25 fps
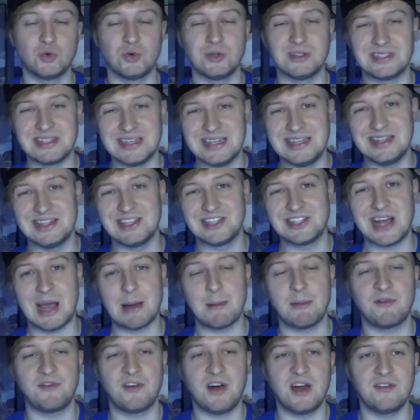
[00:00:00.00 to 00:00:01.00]
It's in the
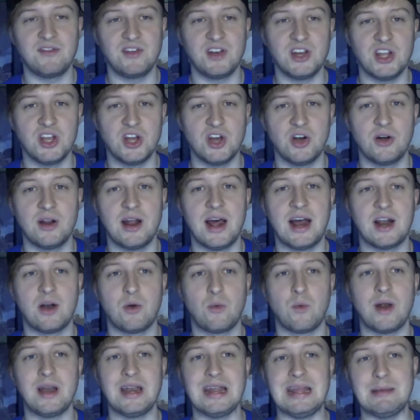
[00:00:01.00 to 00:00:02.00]
Shopify video on how to
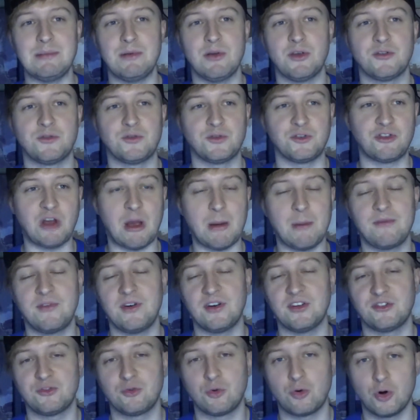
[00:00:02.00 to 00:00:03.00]
write emails for Shopify
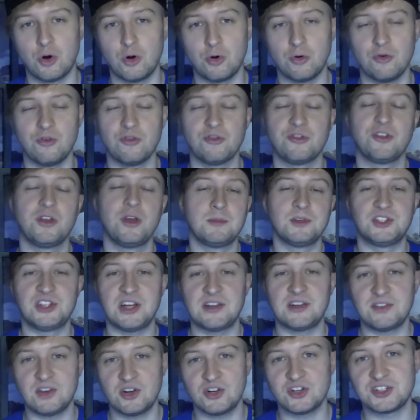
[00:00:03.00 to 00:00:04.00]
store owners. But you have to
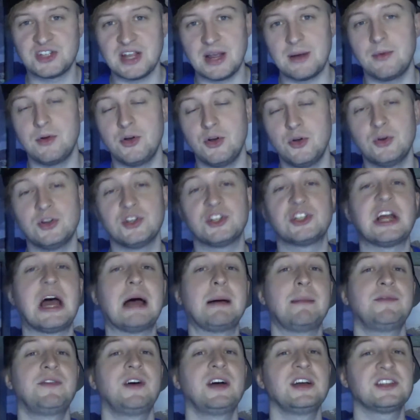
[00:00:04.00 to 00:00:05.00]
understand when you're doing
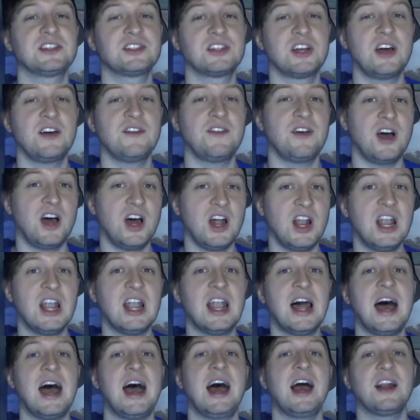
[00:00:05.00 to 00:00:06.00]
Shopify stuff, a
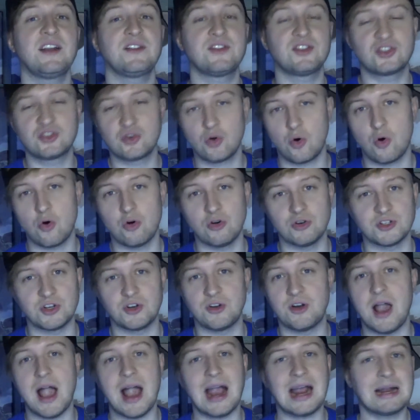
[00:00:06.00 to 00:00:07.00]
lot of stores are
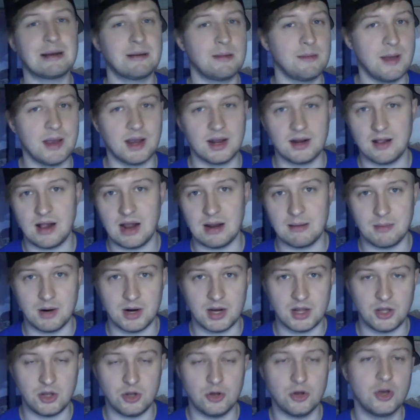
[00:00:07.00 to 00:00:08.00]
not going to be making a lot of money.
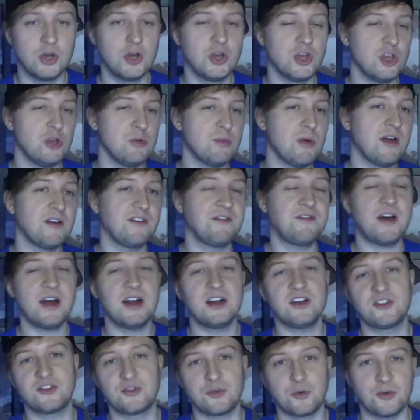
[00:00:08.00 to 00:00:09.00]
You, you might find a
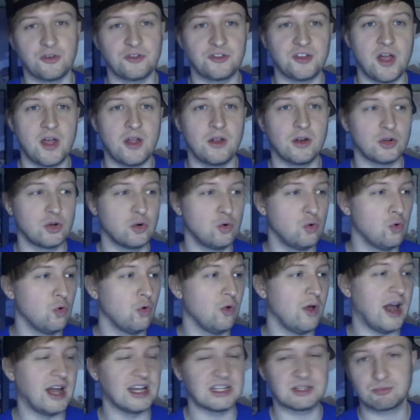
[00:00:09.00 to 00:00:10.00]
store selling a cool
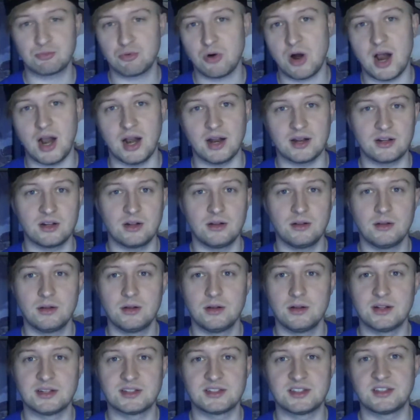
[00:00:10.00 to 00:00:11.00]
ass product,
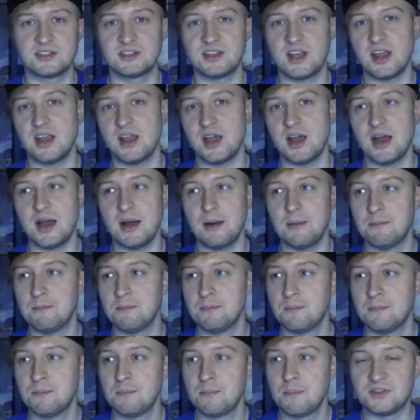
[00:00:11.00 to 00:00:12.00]
let's just say a uh,
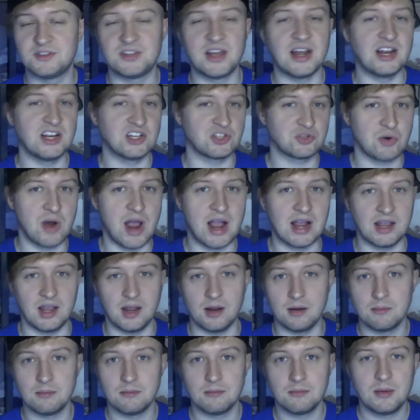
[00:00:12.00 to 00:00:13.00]
tennis racket,
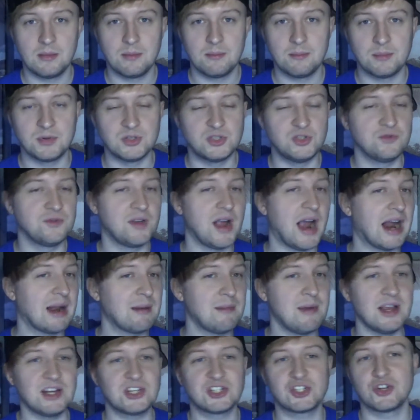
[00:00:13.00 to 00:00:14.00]
but you've got to
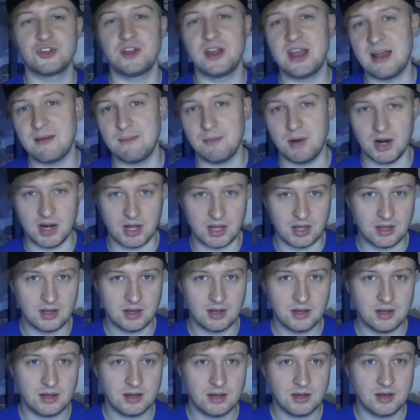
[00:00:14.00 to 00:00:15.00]
make sure they have money.
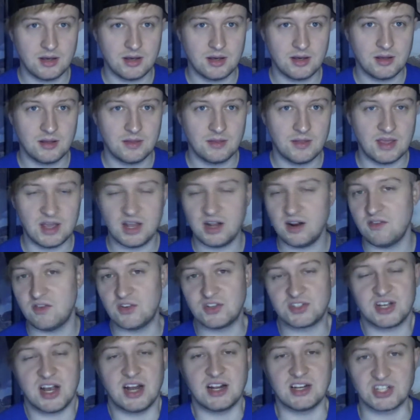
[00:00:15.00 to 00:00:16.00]
They could have just
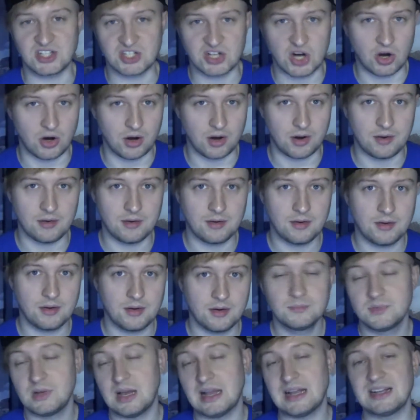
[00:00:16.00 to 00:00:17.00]
gotten started.
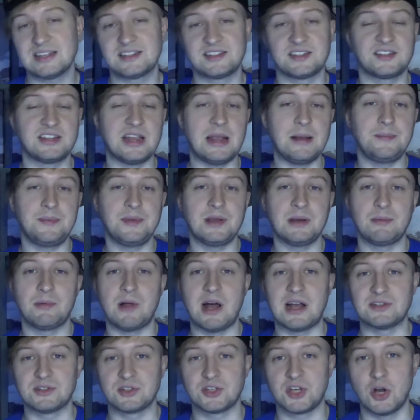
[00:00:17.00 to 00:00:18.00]
I guess the same thing applies
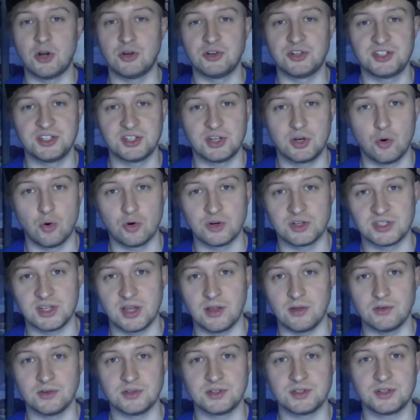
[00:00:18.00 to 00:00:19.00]
with coaches and course
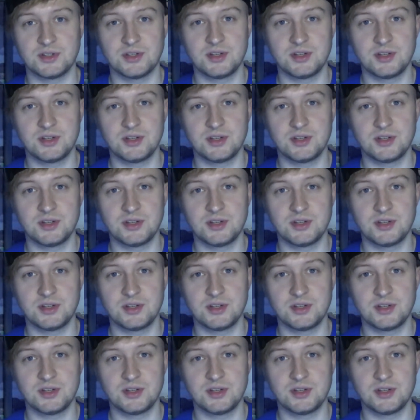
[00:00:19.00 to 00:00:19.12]
sellers.